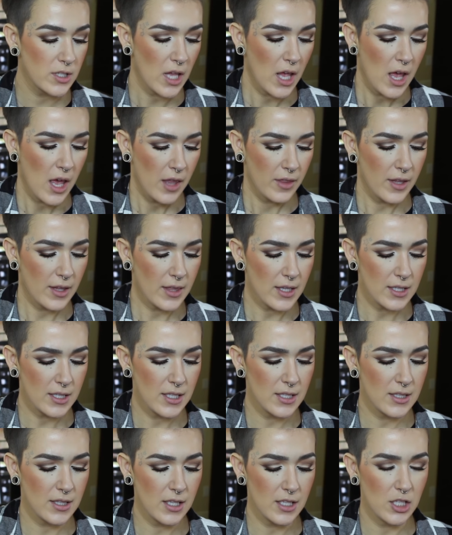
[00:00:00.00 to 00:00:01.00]
I think this
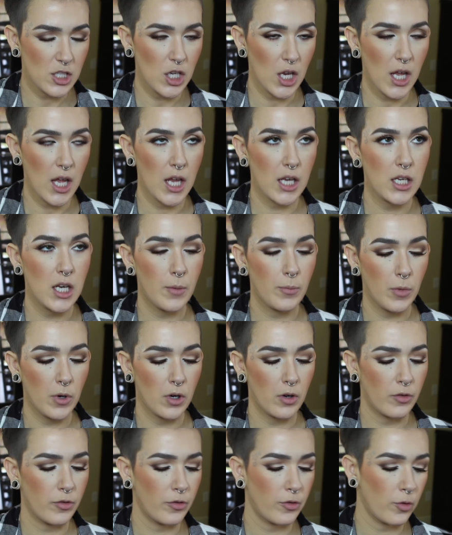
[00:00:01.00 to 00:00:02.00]
is the shade
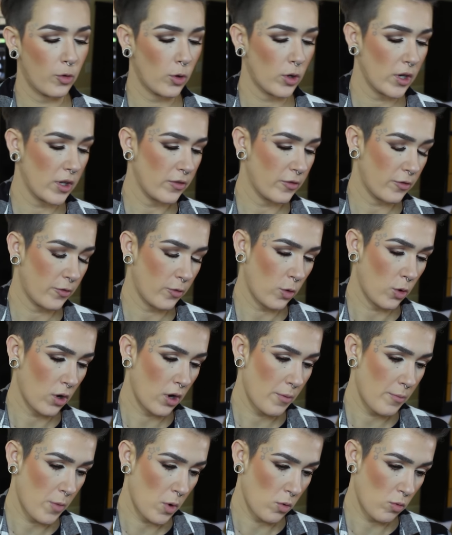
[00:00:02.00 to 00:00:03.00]
number
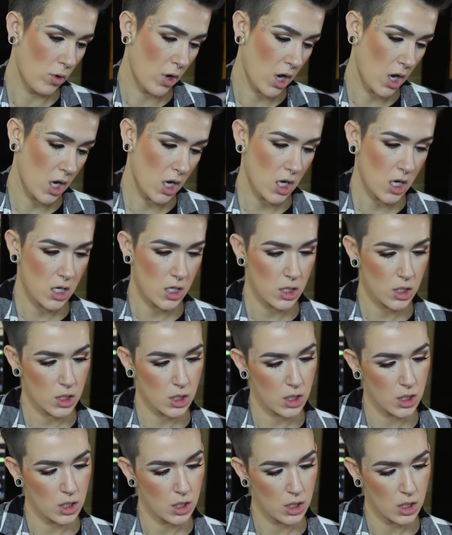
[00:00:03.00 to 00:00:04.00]
44,
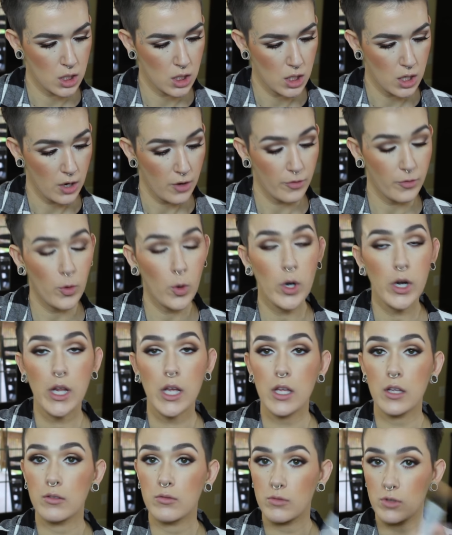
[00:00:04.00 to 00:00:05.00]
Mirage.
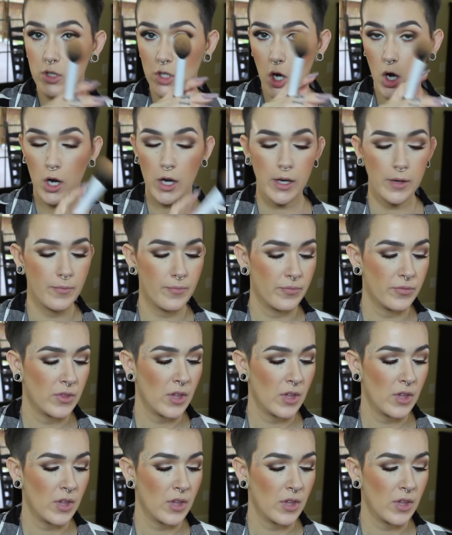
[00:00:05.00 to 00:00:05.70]
40, sorry.